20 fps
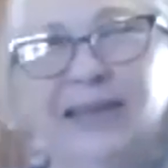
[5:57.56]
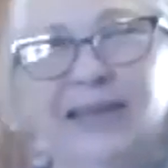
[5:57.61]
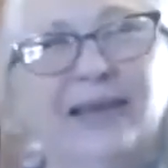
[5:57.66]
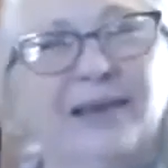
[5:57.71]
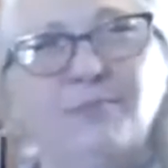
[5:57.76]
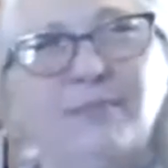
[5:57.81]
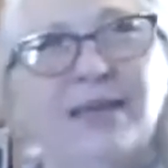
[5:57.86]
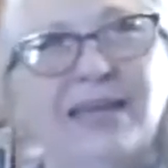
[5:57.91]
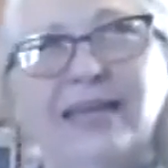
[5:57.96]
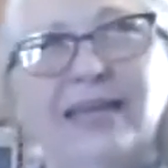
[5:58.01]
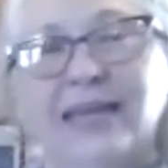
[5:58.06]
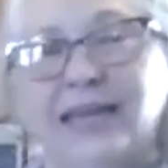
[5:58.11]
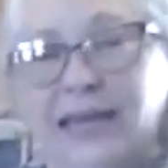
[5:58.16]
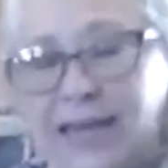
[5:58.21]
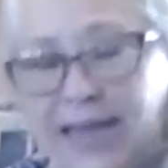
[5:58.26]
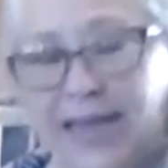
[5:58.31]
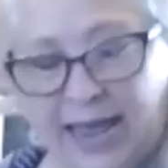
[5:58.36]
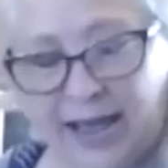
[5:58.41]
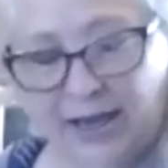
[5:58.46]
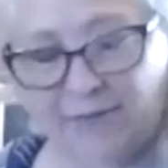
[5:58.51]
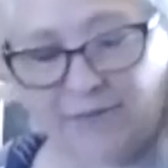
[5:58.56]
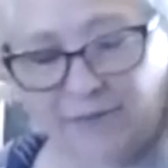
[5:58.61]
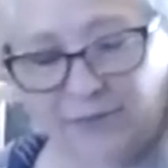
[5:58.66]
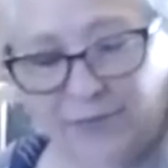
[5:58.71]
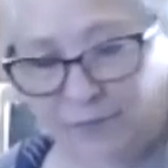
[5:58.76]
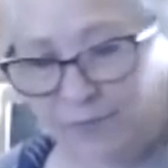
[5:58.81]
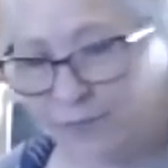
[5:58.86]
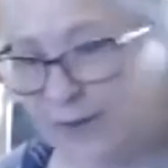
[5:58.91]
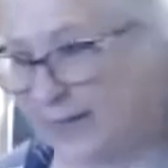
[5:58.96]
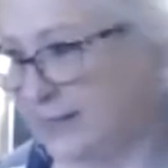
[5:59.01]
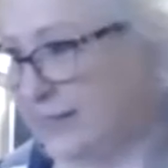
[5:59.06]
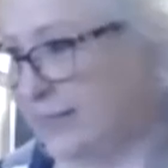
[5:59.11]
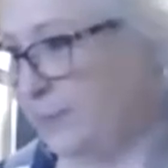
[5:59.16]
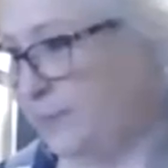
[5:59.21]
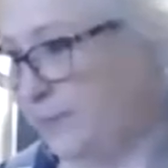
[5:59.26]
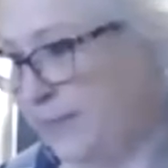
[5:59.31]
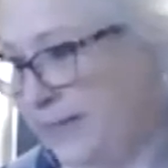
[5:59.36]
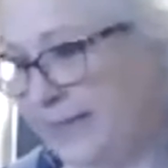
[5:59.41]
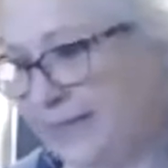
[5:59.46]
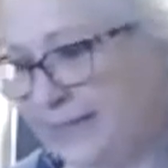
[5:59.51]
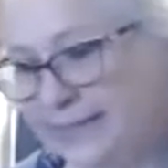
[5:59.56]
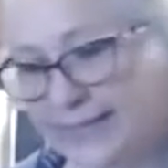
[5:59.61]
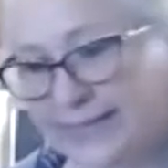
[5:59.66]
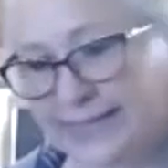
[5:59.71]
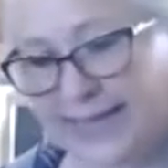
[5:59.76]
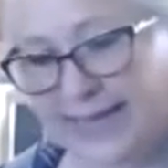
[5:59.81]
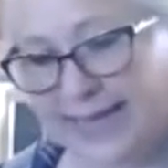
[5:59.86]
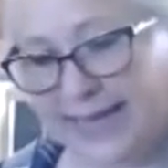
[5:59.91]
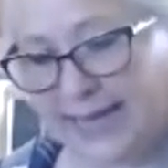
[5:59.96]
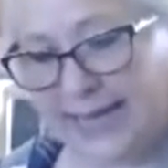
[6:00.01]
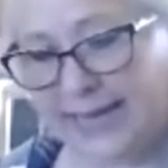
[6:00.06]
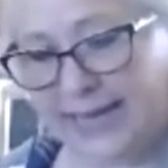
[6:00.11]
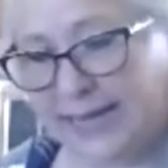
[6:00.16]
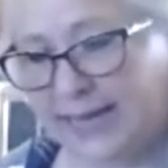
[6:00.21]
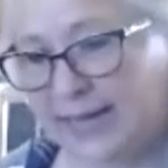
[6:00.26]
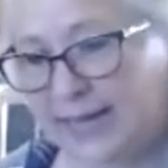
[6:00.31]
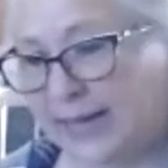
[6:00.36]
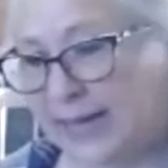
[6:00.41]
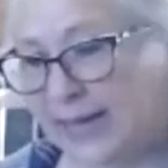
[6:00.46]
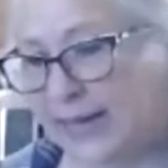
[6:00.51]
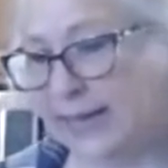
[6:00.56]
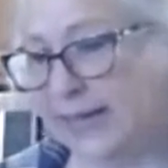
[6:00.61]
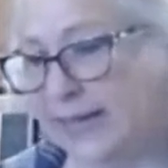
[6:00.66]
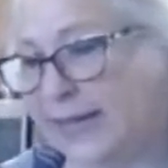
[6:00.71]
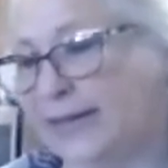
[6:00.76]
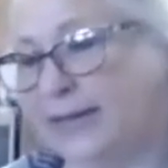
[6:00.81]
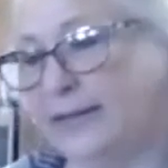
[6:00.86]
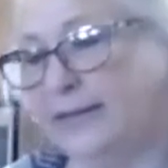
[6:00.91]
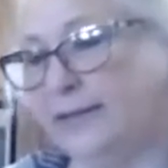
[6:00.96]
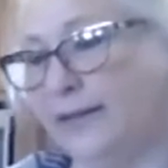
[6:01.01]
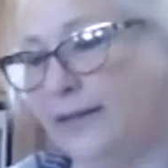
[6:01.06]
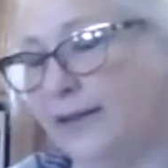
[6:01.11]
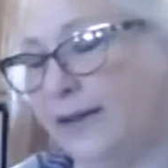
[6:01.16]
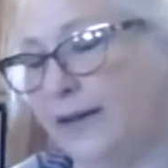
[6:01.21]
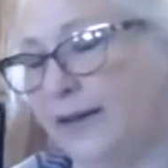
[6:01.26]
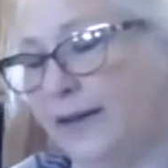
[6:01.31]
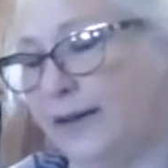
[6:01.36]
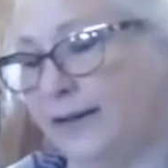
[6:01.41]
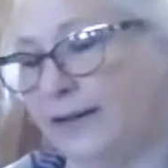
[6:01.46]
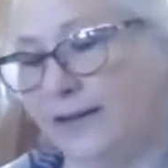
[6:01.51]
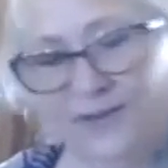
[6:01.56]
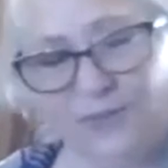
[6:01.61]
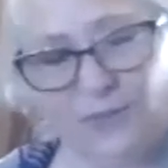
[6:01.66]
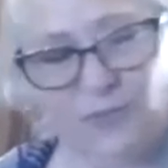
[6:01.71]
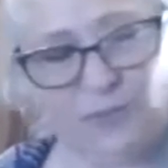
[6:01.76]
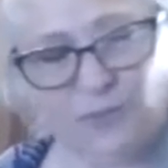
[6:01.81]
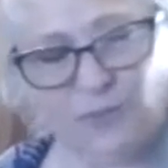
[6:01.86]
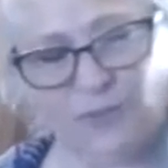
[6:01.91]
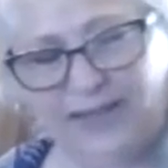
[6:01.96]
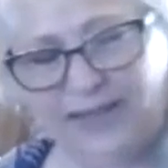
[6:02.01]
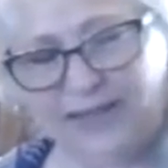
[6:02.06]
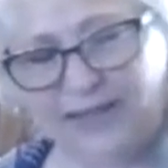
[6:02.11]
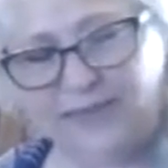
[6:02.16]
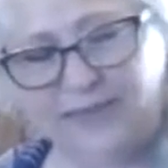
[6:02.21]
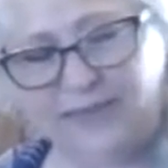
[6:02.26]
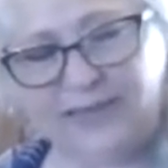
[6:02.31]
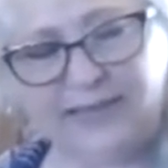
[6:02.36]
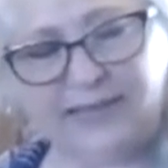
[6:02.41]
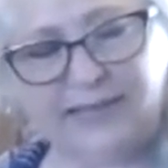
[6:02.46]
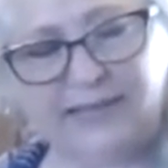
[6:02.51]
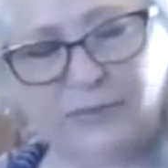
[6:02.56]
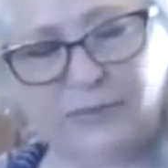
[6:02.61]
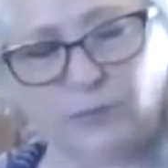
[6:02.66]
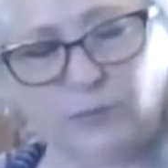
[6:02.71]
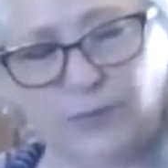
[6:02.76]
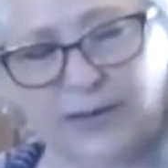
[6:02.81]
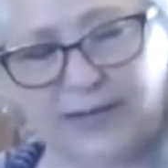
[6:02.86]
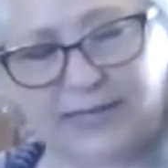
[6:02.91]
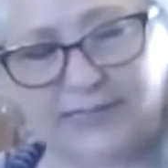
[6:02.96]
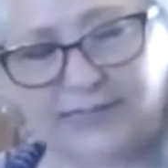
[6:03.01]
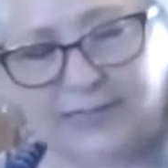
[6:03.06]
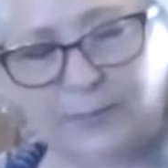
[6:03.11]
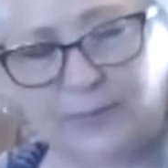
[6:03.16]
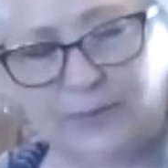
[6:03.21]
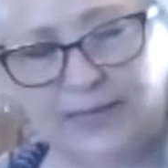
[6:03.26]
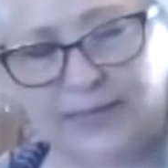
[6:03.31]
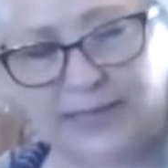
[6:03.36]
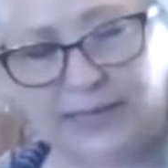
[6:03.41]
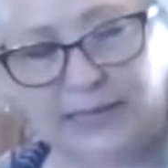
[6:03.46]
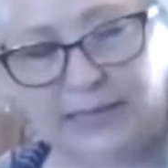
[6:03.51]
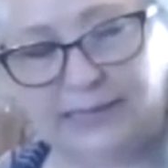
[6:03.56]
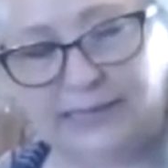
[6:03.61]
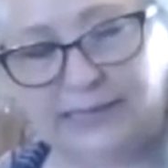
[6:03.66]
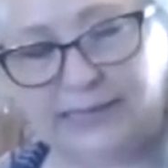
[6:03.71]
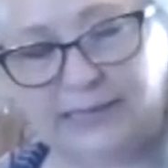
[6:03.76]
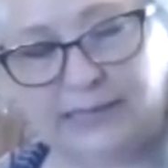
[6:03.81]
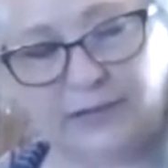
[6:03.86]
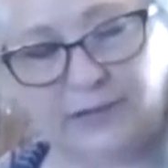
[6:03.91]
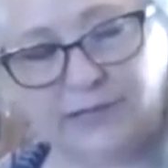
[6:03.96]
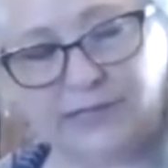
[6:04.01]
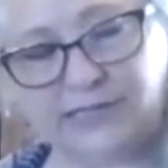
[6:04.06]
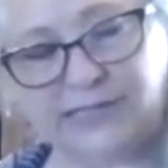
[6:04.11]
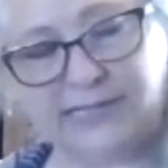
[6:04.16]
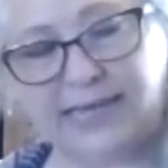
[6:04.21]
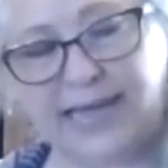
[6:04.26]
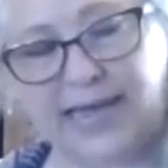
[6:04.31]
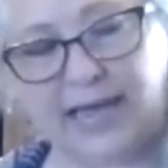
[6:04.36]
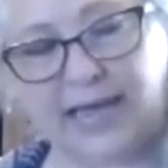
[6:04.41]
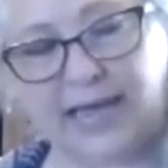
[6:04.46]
I'm making half of the recipe today. Again, in these recipes, they're set